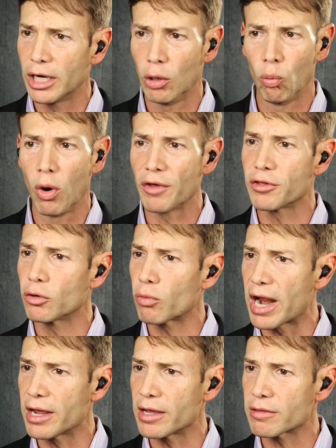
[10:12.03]
It wasn't
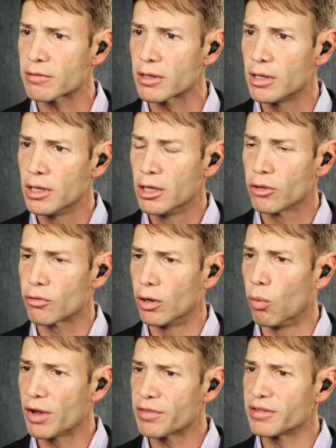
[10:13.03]
raised, so
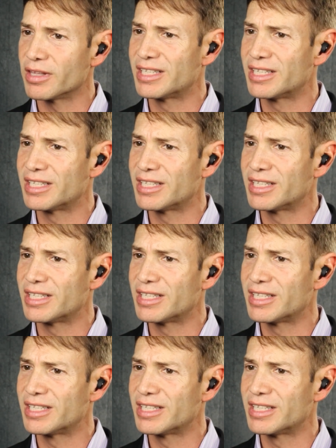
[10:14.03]
it wasn't